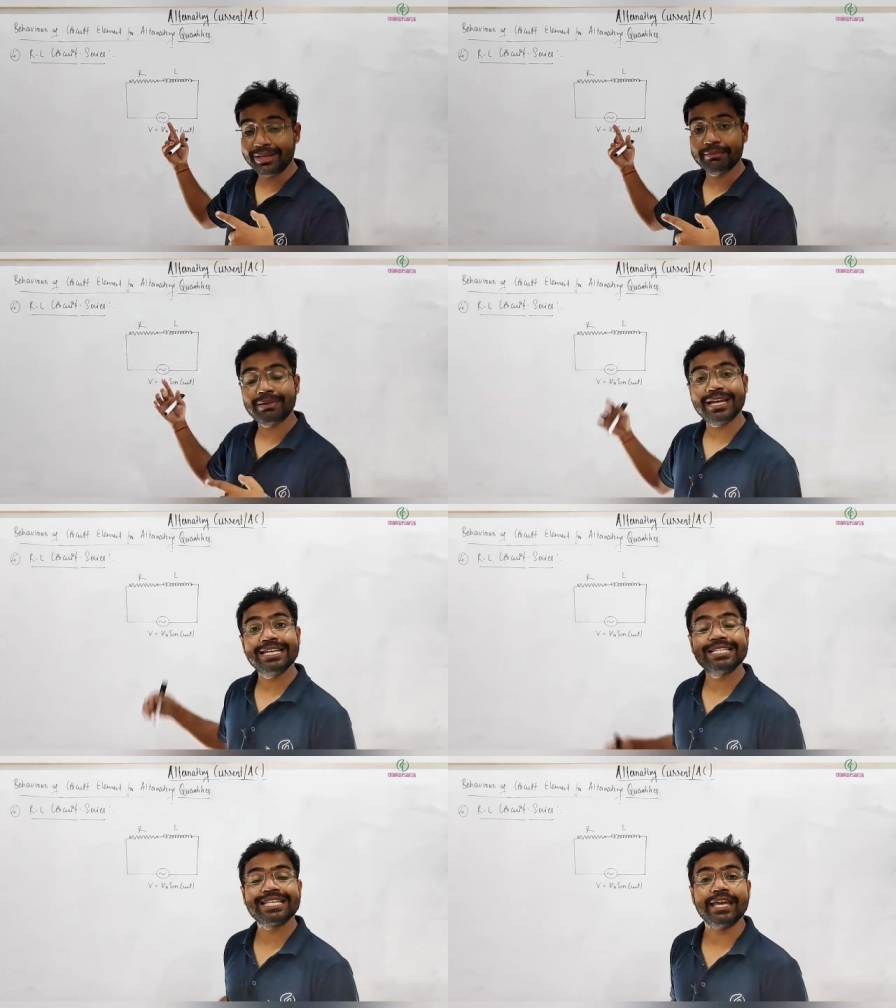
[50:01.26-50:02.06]
we
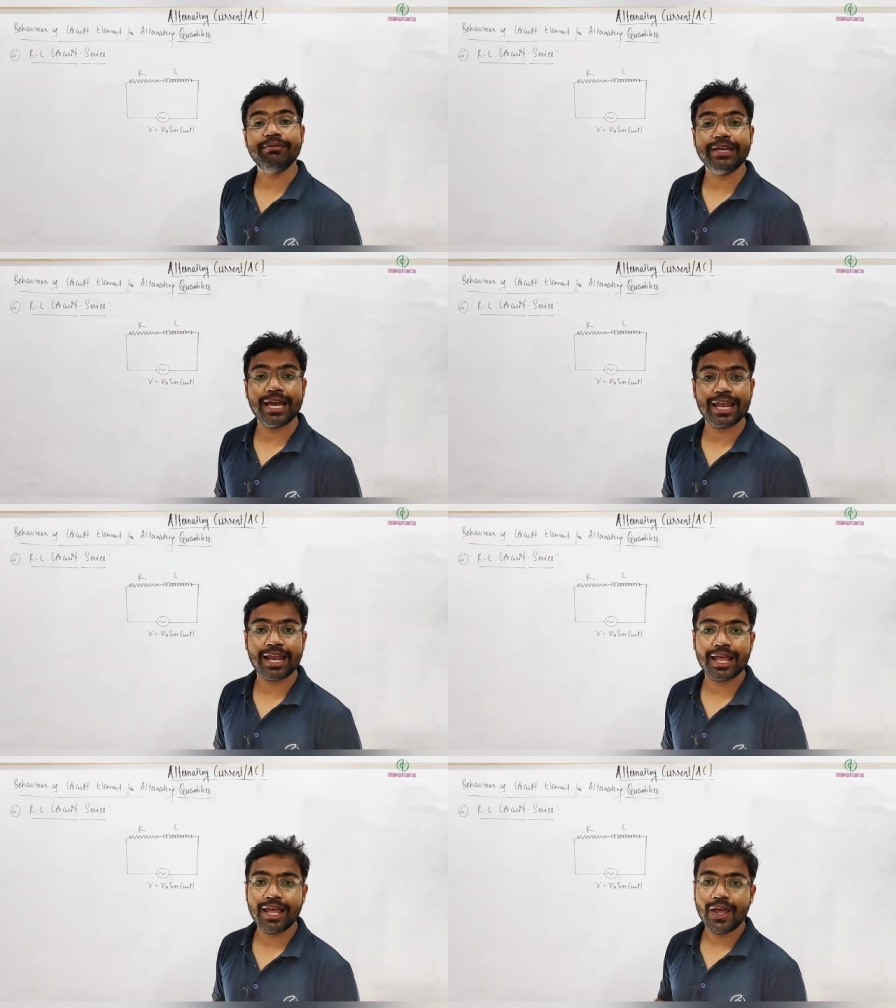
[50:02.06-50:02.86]
apply
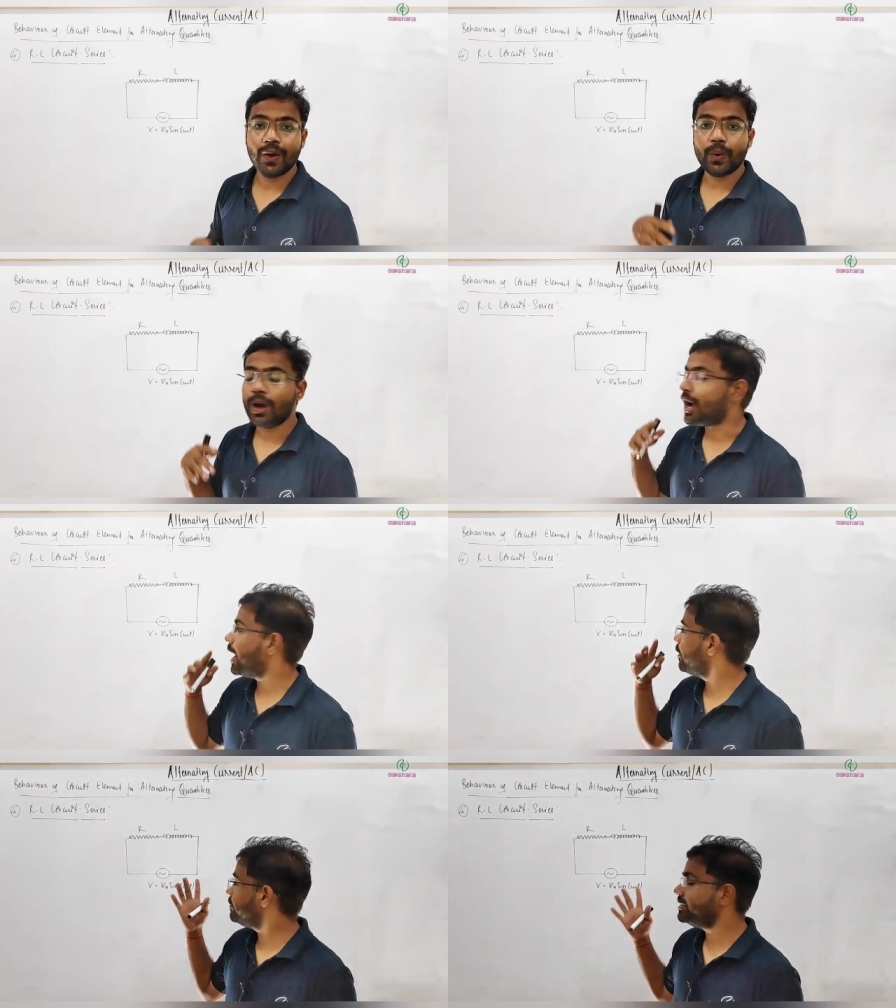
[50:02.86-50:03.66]
KVL,
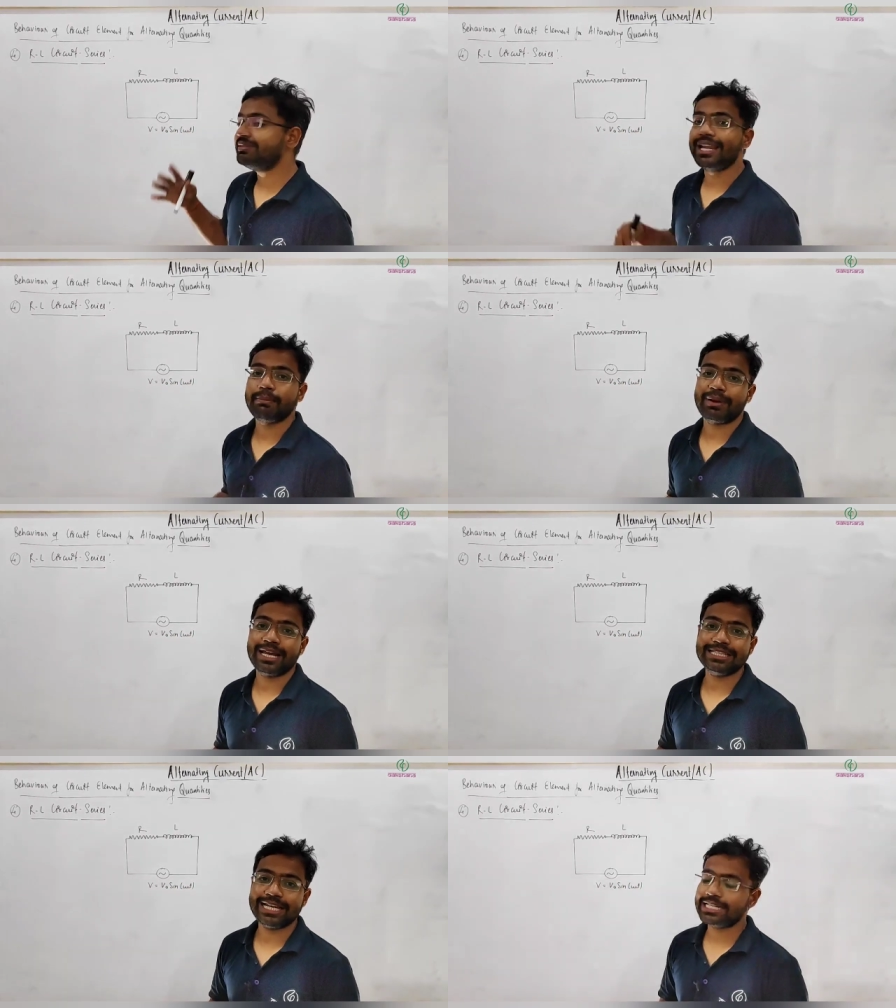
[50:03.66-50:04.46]
how we will
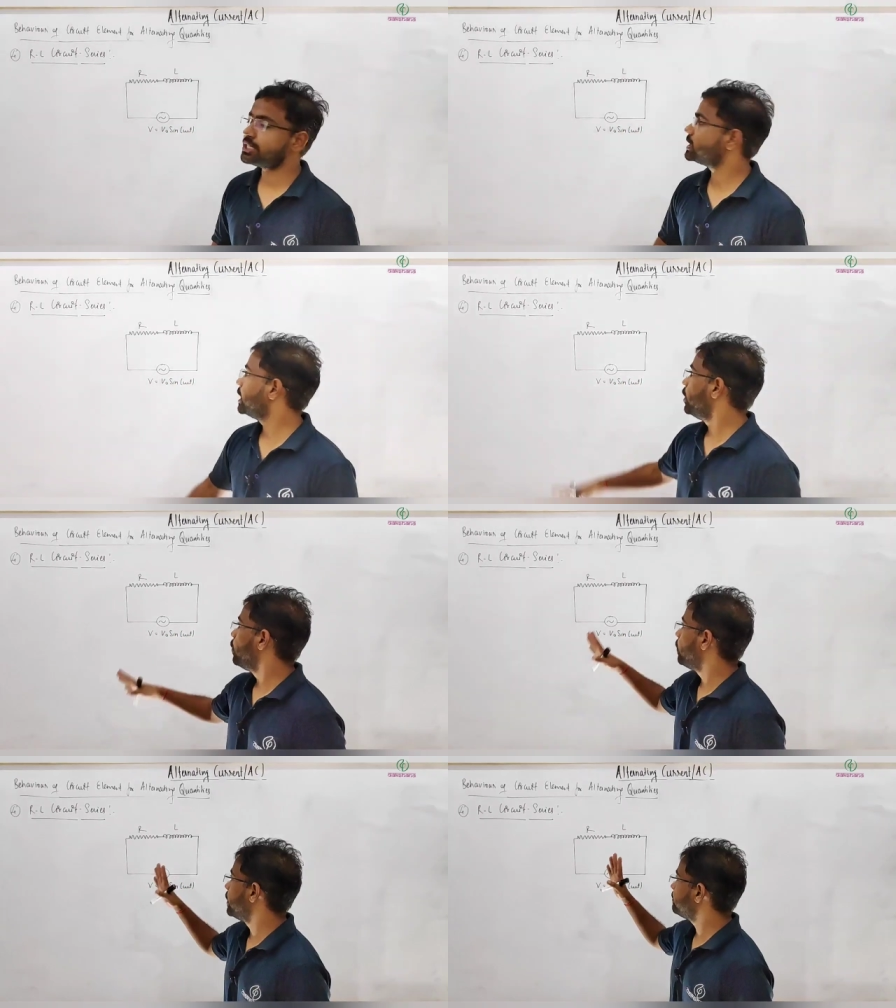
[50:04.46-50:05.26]
apply that,
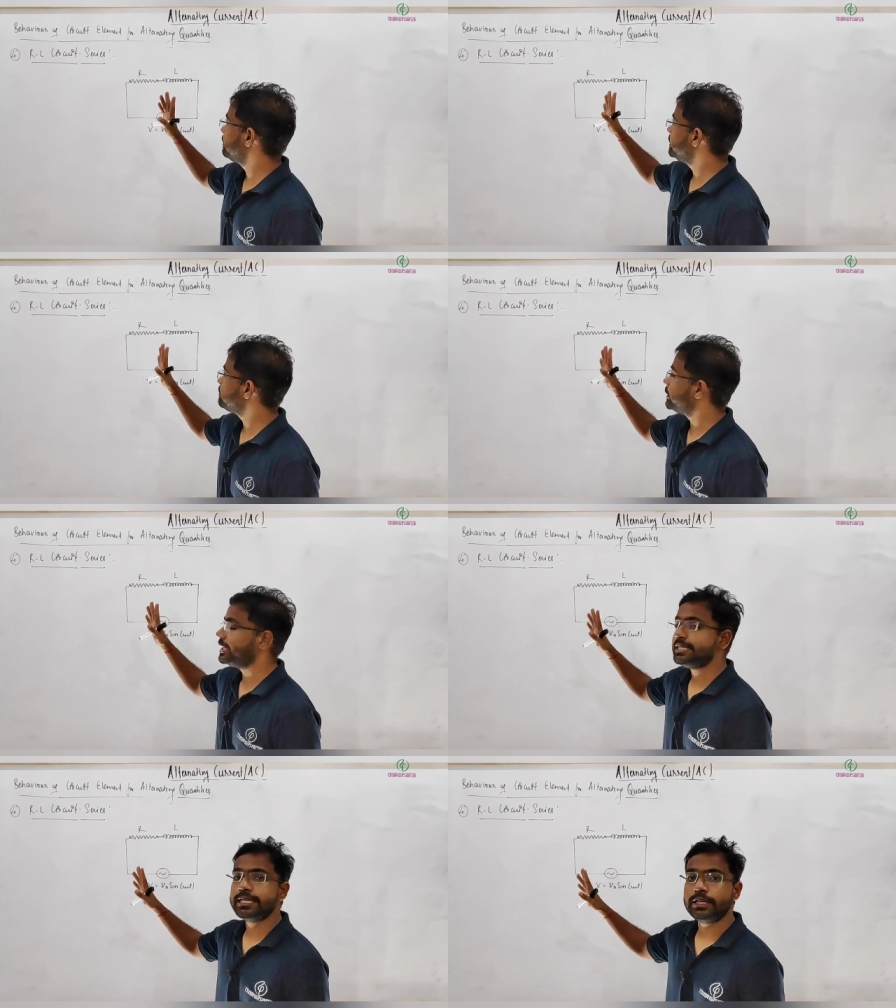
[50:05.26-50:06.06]
what will be the
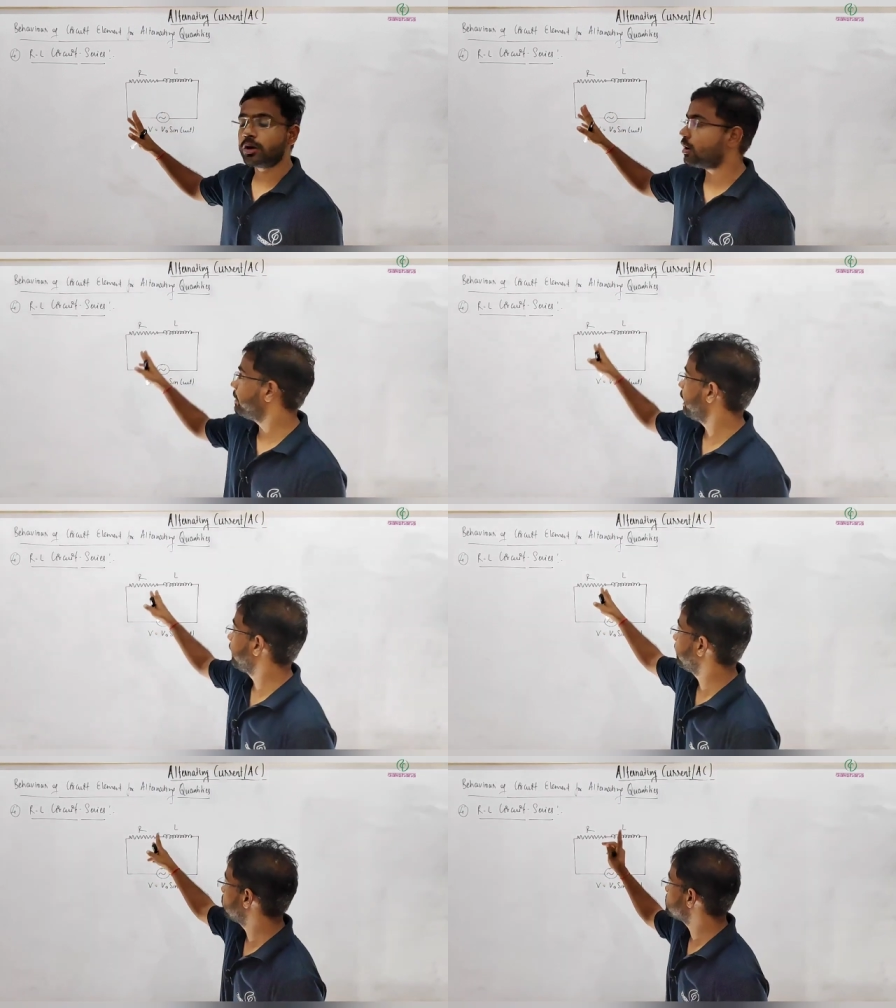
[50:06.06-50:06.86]
potential drop
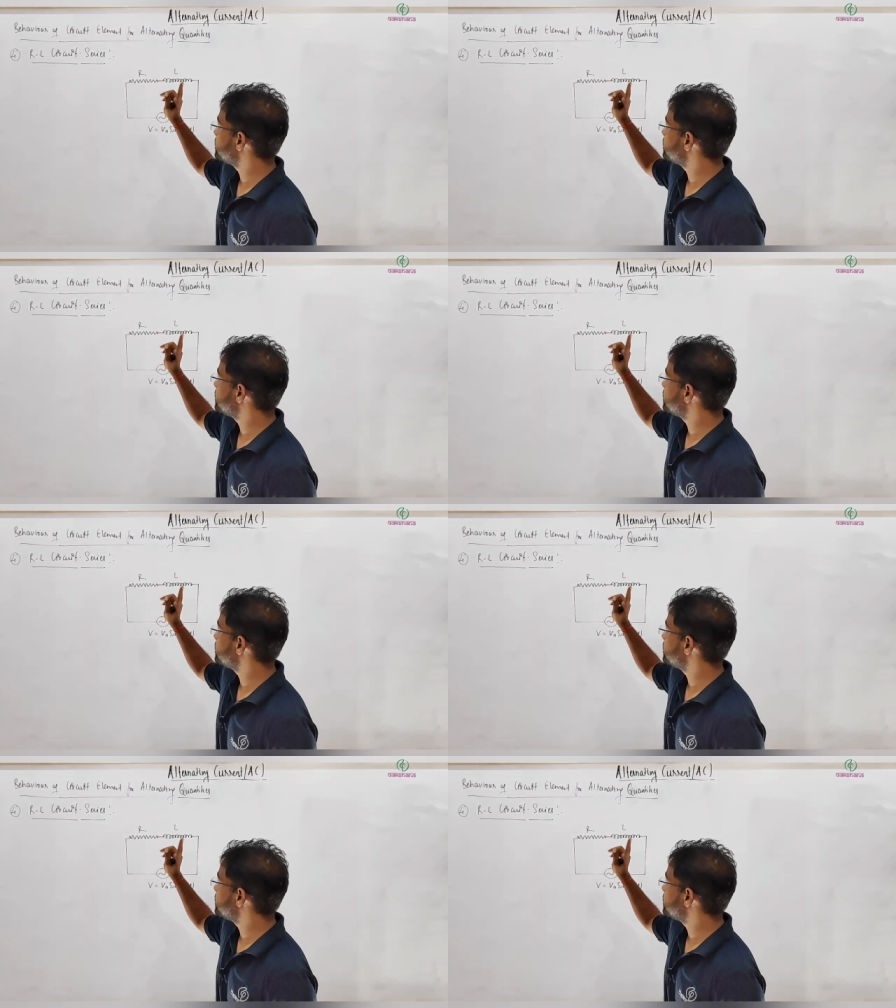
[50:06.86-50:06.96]
across